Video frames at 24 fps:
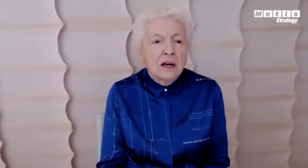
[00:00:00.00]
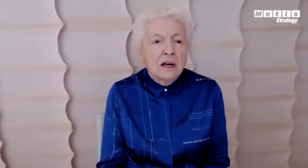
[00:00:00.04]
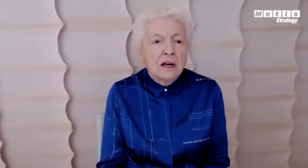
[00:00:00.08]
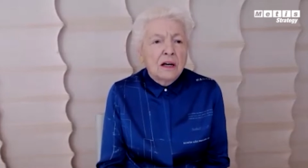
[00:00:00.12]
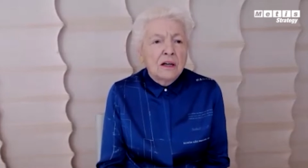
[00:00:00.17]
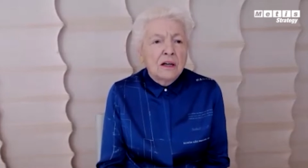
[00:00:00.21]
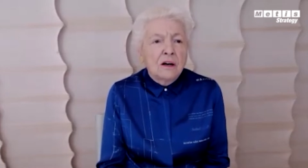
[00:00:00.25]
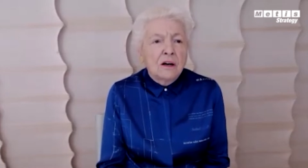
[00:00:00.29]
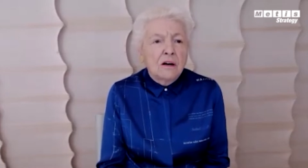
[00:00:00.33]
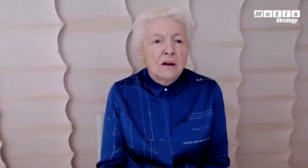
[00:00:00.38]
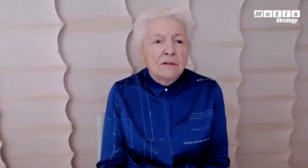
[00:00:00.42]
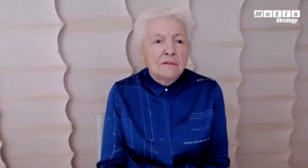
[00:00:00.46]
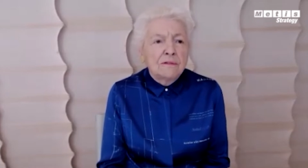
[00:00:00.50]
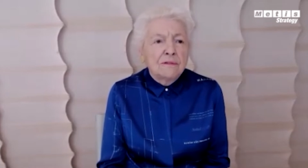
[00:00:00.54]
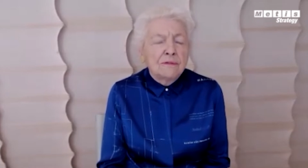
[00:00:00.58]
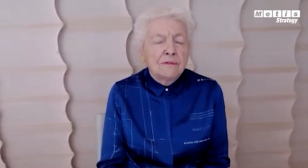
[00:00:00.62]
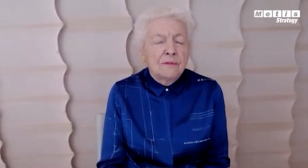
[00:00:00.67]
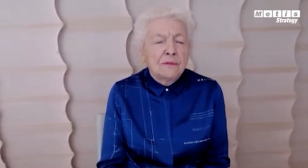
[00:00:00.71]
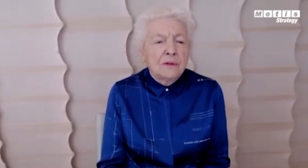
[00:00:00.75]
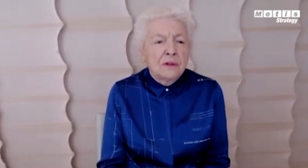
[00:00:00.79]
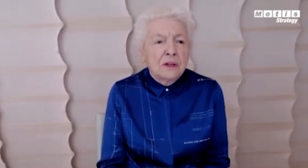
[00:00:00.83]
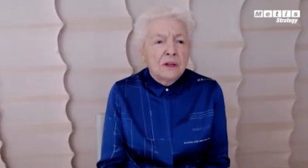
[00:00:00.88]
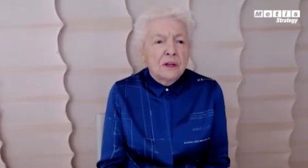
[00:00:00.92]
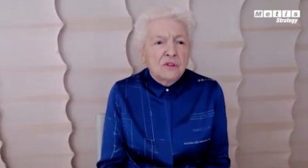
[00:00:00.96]
uh,
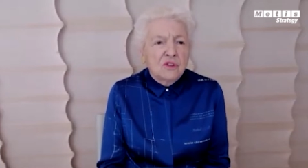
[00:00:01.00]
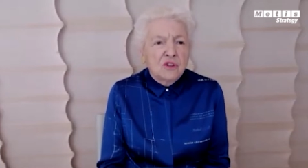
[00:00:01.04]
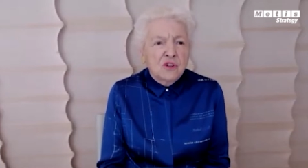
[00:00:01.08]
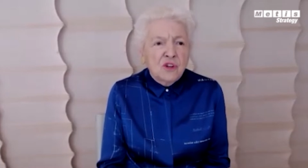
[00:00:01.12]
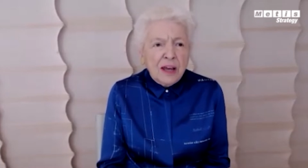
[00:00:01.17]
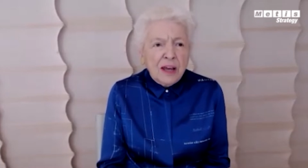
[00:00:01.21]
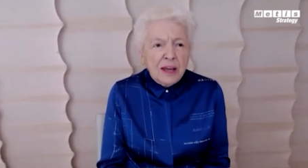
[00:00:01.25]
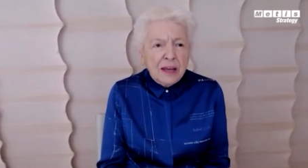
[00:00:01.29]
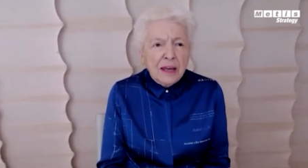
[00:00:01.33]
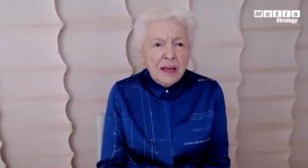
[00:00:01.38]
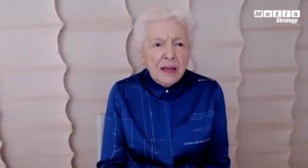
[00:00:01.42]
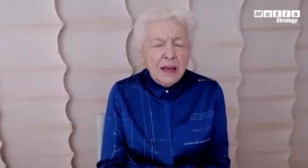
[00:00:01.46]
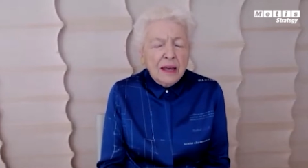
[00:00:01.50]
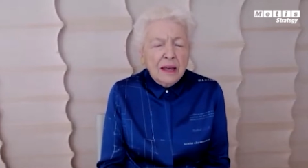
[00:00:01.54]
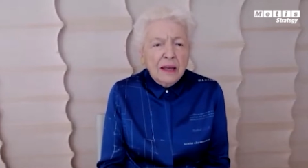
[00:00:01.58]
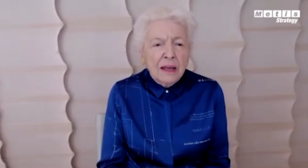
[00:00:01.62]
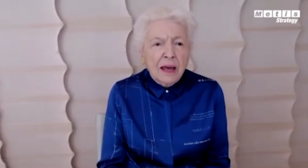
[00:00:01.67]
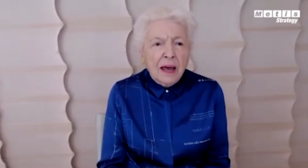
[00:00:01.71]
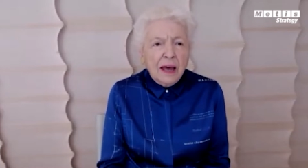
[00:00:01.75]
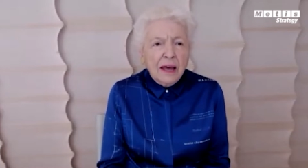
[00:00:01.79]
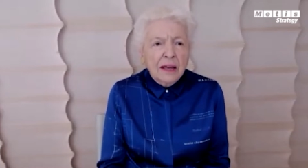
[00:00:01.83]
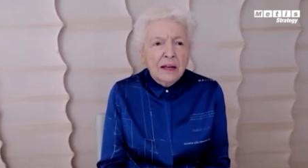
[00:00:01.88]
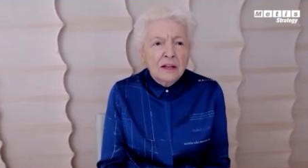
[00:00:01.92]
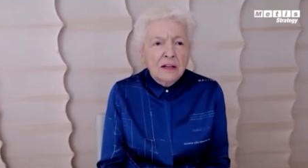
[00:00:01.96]
of
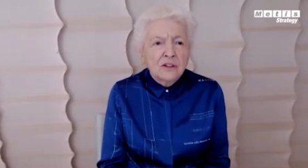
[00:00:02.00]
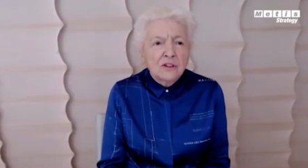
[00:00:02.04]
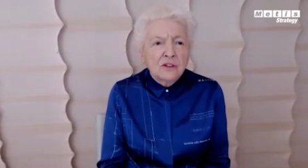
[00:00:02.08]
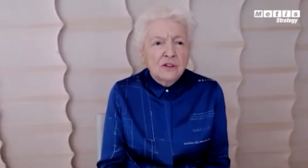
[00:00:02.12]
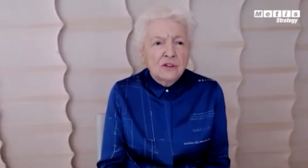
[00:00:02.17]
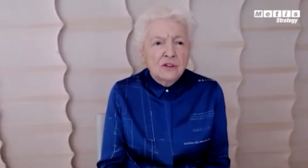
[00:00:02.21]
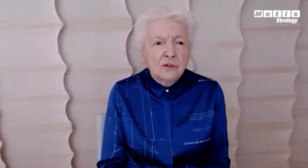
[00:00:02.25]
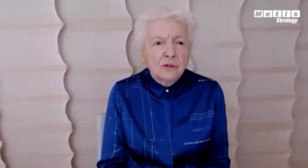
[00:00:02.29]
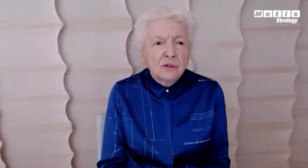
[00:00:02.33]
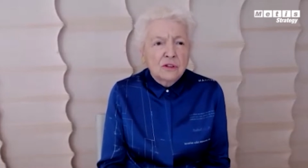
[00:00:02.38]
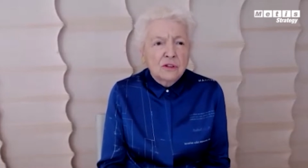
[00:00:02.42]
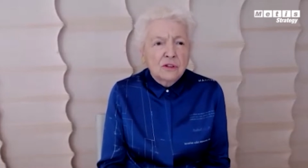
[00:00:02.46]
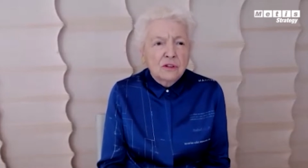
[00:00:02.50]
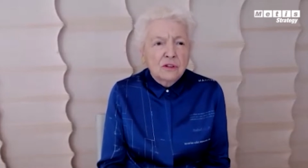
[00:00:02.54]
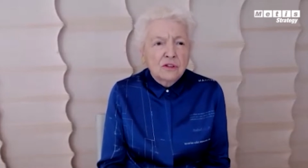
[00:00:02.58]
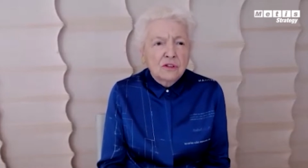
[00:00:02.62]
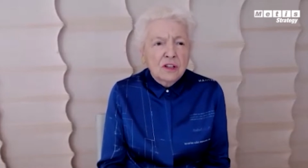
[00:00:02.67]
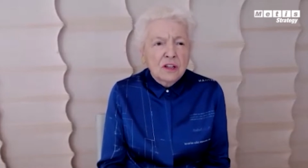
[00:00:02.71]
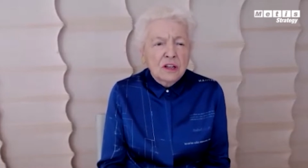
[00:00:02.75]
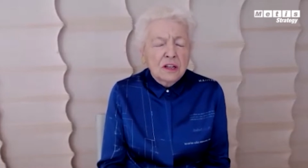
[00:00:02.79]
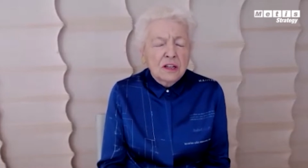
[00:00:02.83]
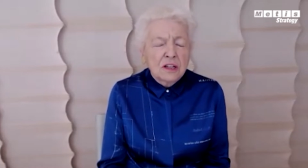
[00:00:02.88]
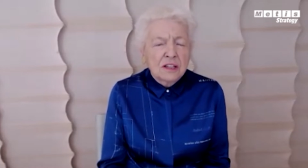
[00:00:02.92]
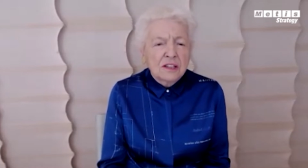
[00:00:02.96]
checking and to a
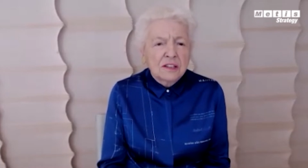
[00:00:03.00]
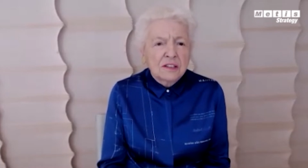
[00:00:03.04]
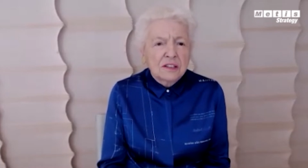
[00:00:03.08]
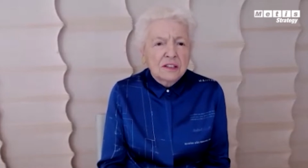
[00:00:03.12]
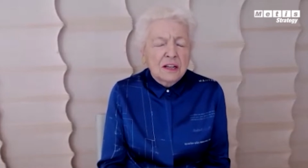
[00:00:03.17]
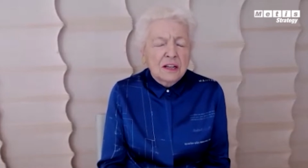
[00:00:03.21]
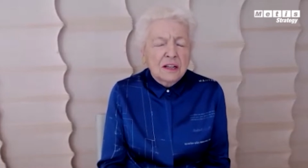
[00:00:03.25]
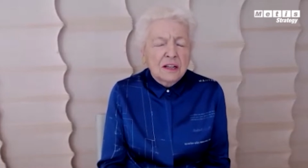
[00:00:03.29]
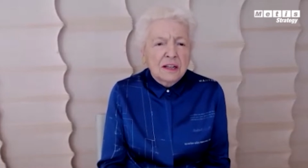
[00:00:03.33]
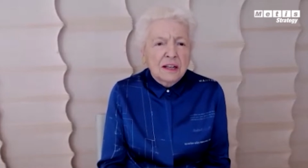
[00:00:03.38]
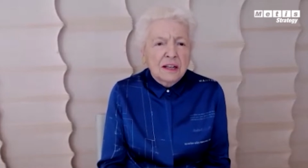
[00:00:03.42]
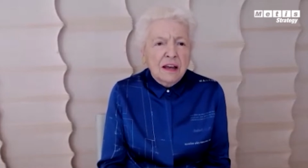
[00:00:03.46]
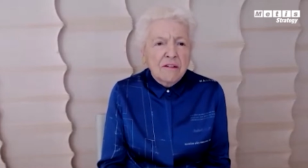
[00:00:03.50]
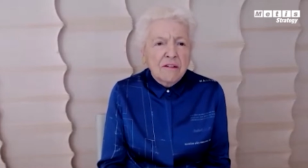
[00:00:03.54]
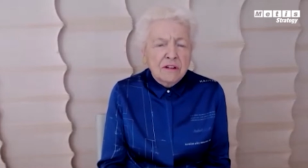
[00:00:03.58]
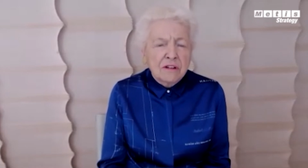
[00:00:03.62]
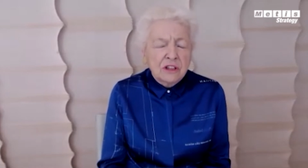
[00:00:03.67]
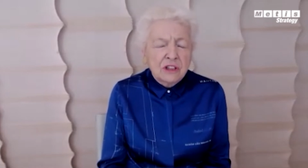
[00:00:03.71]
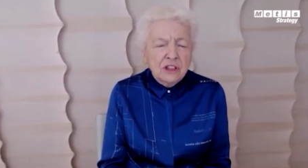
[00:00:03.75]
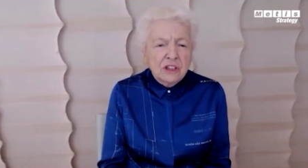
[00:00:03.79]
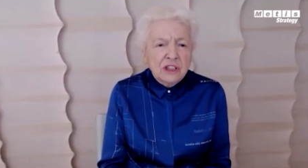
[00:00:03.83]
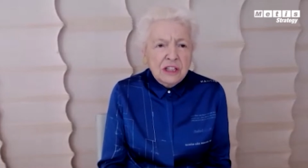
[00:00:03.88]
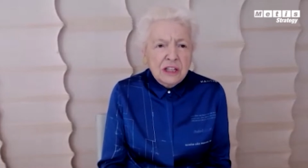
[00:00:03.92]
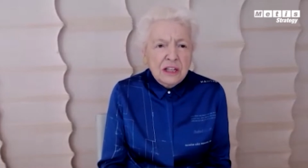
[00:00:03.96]
certain extent
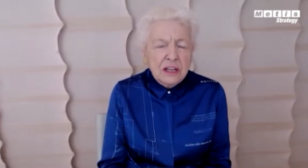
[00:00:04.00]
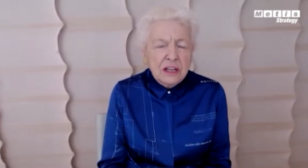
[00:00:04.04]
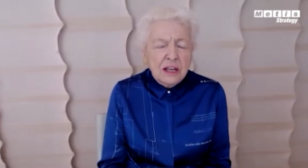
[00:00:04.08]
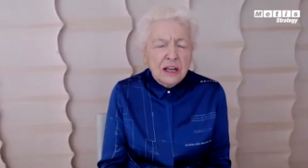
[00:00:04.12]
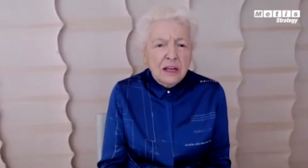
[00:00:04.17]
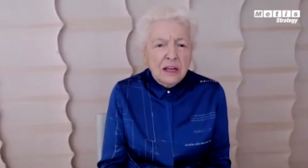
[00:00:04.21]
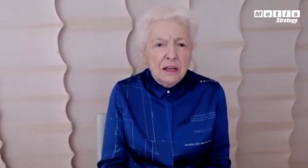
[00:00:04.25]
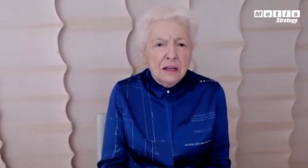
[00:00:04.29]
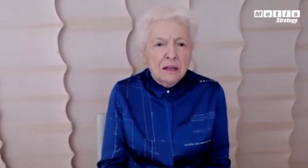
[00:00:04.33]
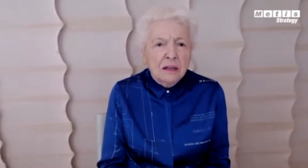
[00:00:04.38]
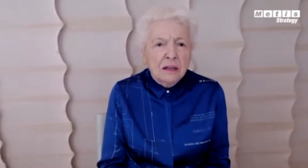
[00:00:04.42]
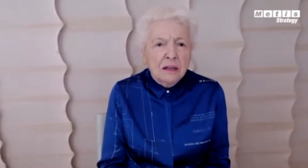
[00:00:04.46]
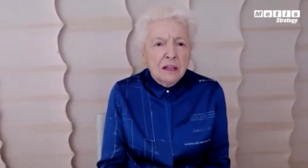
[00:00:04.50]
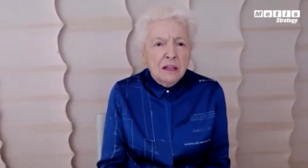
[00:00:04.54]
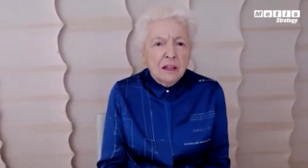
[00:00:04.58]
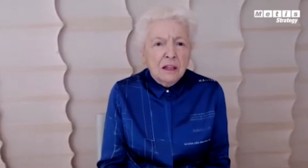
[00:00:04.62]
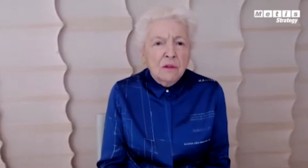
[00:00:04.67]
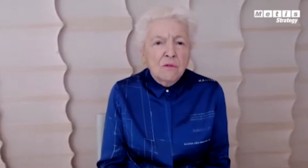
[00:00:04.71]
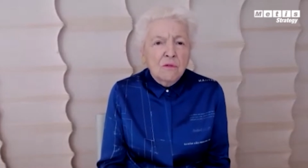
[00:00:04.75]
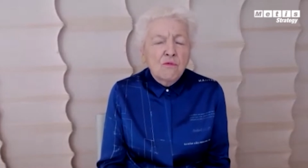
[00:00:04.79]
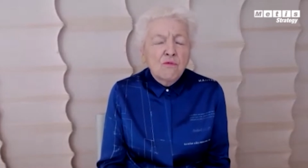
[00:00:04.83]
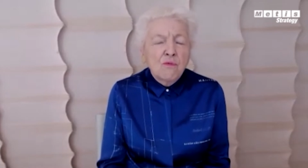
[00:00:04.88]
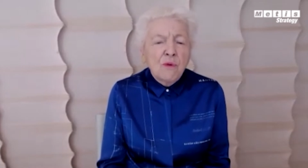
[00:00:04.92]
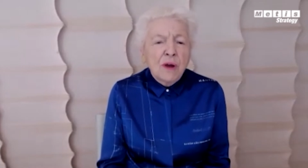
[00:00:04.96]
guaranteeing
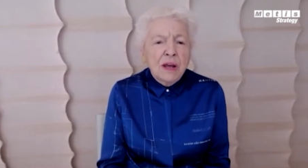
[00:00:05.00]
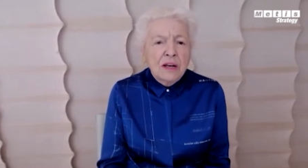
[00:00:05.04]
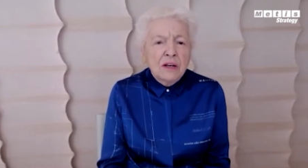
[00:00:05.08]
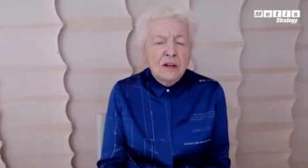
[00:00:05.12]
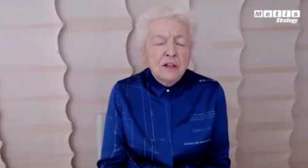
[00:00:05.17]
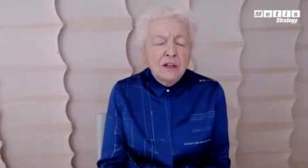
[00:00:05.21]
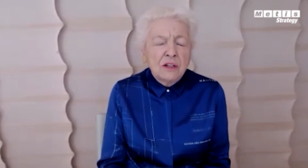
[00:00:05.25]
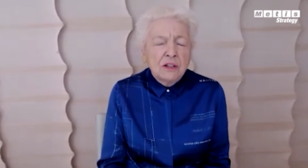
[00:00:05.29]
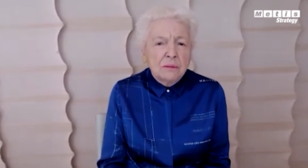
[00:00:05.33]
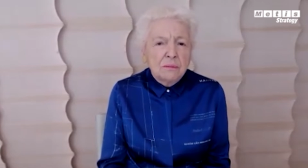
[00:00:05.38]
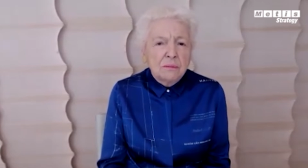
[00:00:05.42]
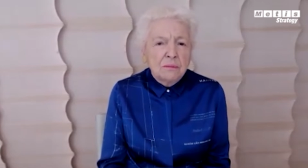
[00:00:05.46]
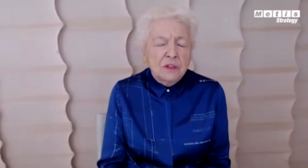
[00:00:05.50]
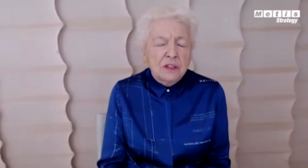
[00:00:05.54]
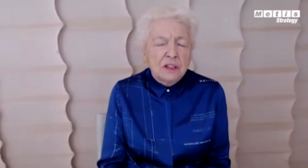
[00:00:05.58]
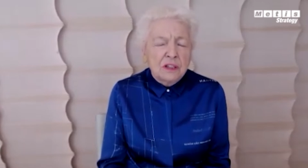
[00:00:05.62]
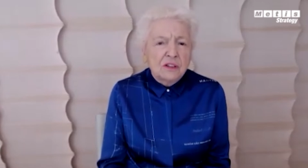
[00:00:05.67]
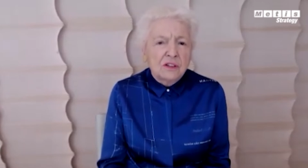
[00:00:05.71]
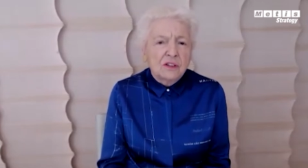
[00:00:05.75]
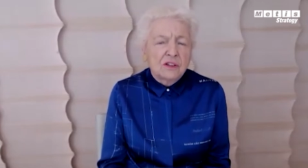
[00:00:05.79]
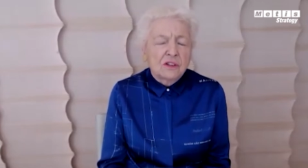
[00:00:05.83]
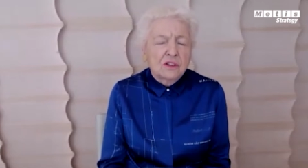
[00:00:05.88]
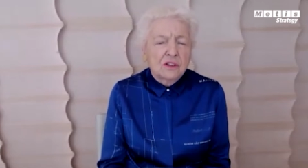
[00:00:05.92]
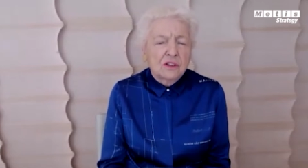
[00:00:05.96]
the
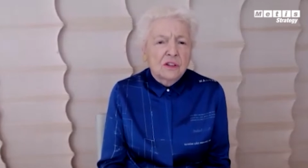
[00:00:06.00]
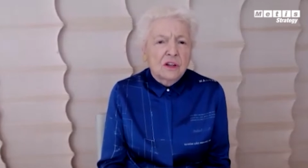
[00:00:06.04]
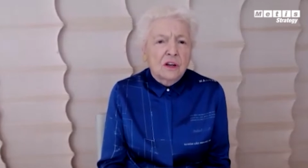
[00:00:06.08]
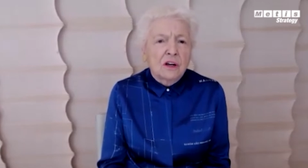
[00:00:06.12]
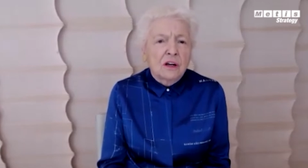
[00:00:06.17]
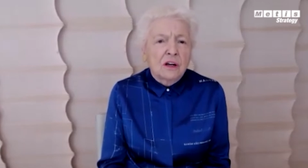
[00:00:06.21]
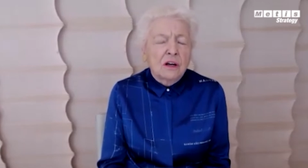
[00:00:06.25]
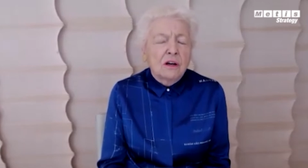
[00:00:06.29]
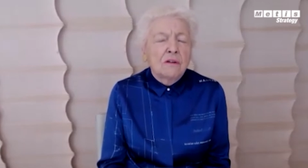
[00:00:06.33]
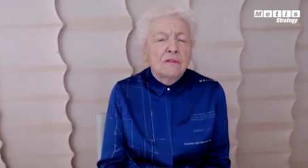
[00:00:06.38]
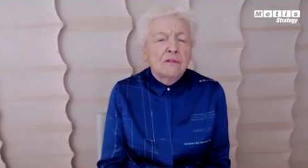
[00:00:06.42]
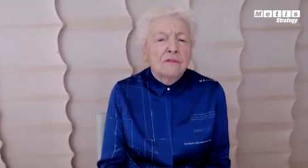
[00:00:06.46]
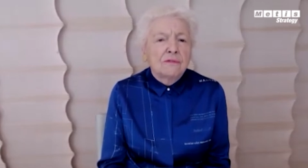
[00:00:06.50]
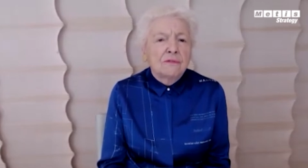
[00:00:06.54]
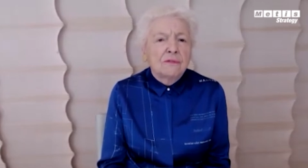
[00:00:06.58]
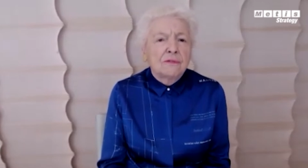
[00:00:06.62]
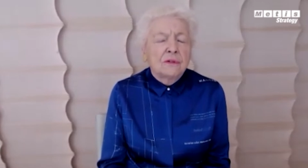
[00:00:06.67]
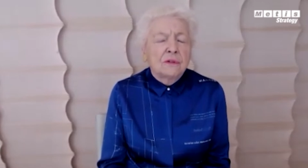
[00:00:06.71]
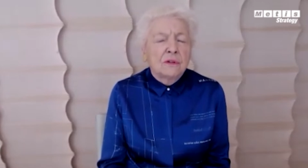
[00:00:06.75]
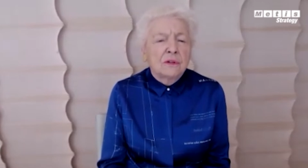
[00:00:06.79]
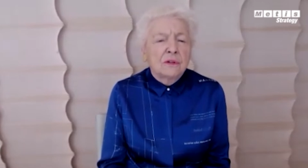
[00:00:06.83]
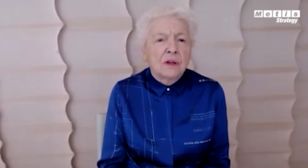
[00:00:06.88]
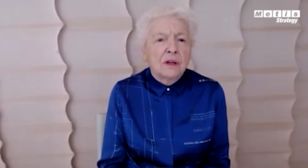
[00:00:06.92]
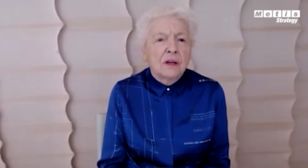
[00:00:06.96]
randomness of